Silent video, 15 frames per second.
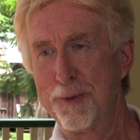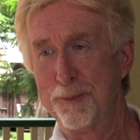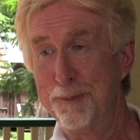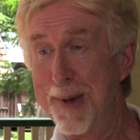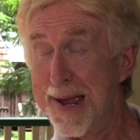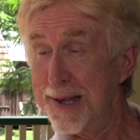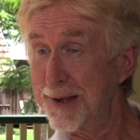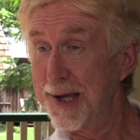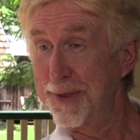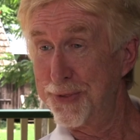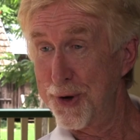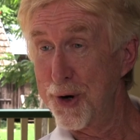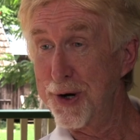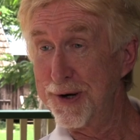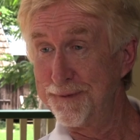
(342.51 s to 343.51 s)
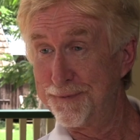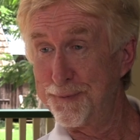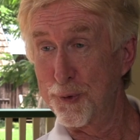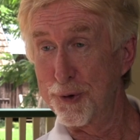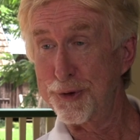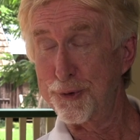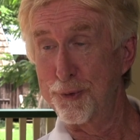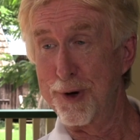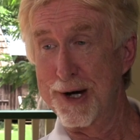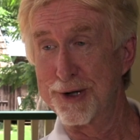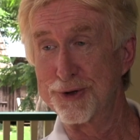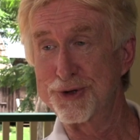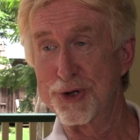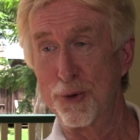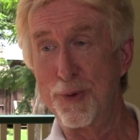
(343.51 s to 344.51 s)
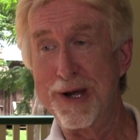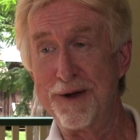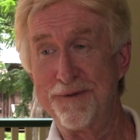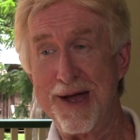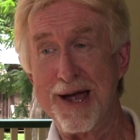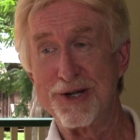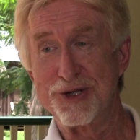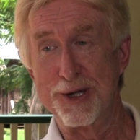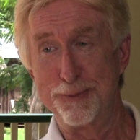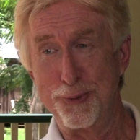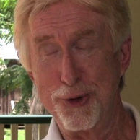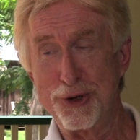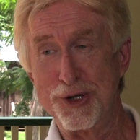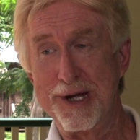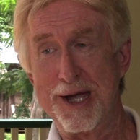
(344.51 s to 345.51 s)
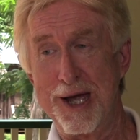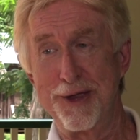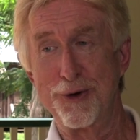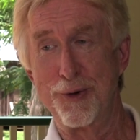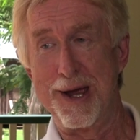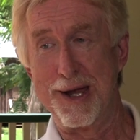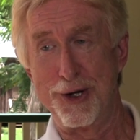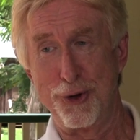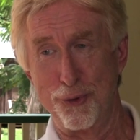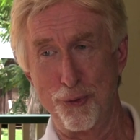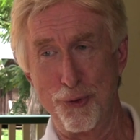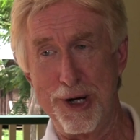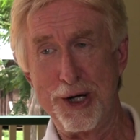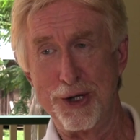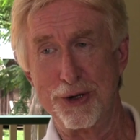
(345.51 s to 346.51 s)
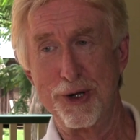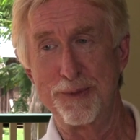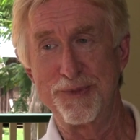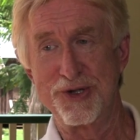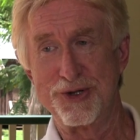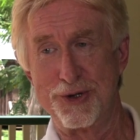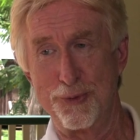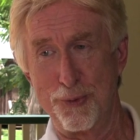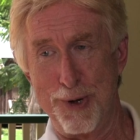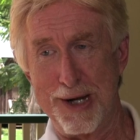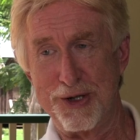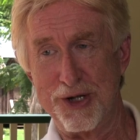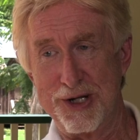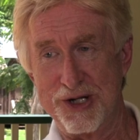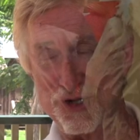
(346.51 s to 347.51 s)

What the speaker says: mainly third and fourth graders. So we have actually put together a curriculum that's directed